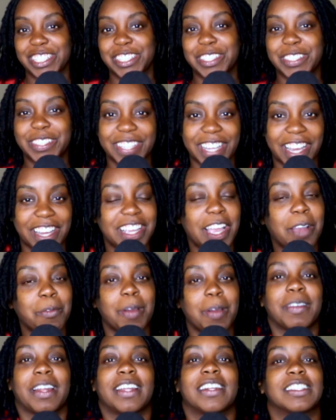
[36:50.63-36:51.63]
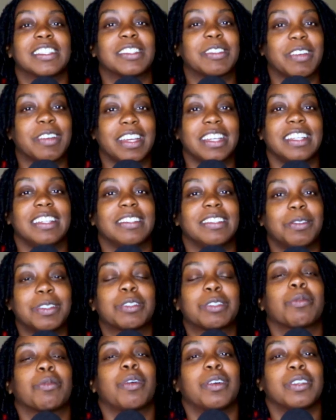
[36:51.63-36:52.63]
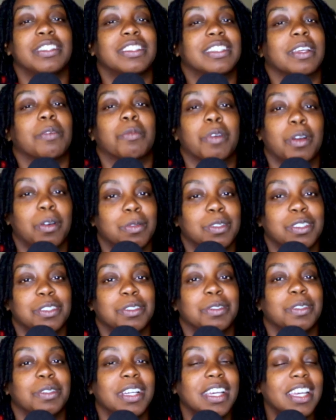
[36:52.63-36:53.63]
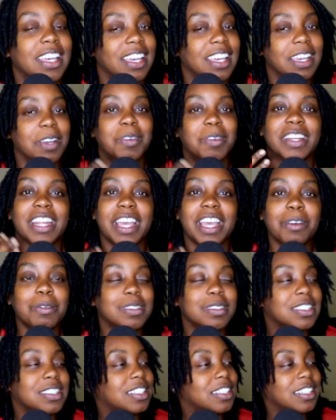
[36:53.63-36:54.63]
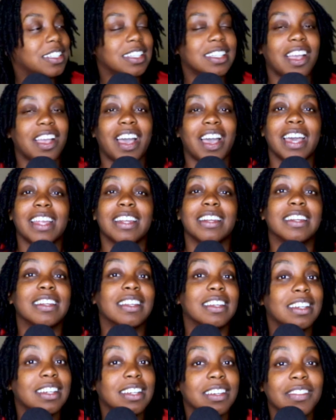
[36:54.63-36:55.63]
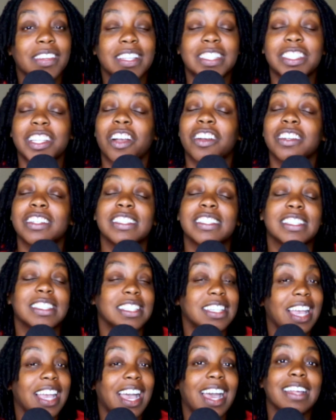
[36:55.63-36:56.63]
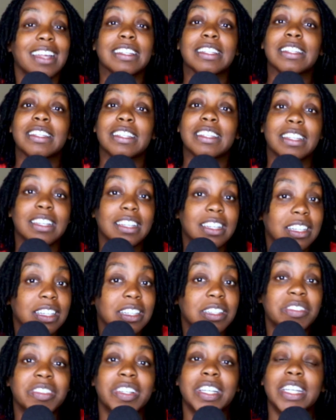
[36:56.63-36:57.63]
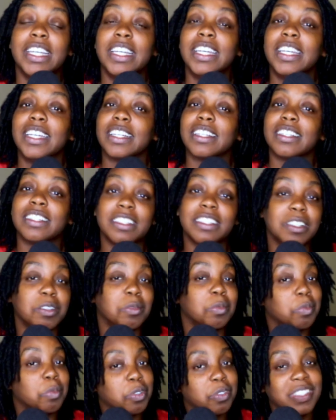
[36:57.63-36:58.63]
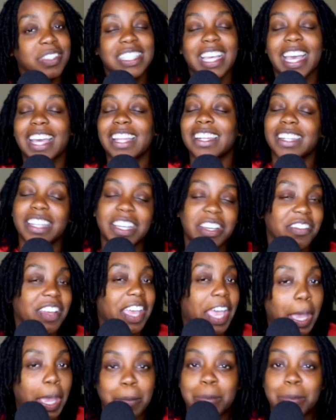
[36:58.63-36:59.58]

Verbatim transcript: y'all. Y'all probably like, Desiree, what's wrong? Something wrong with you. But that was good, y'all. As y'all can see, I love good movies. I love a happy